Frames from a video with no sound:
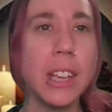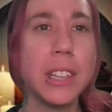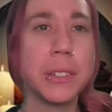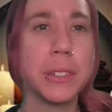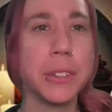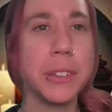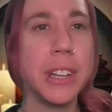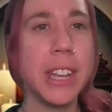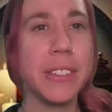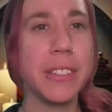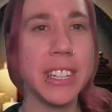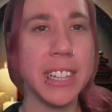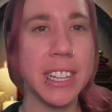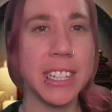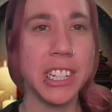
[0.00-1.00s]
So growing
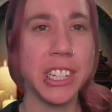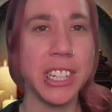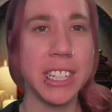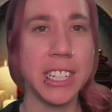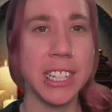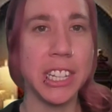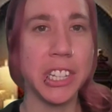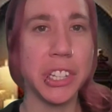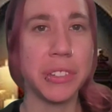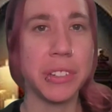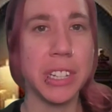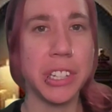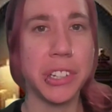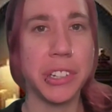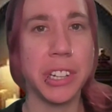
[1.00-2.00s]
evidence has suggested that
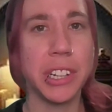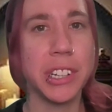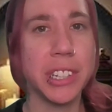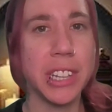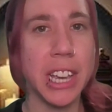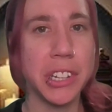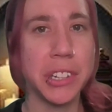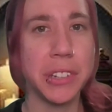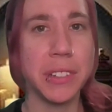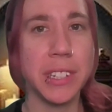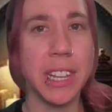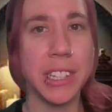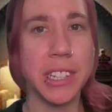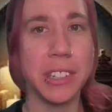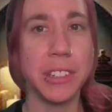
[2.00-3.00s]
stress triggers
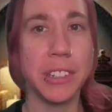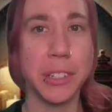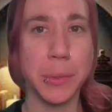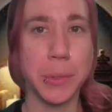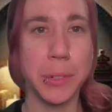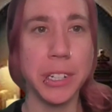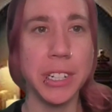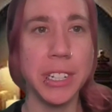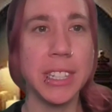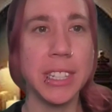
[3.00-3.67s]
gastrointestinal disorders.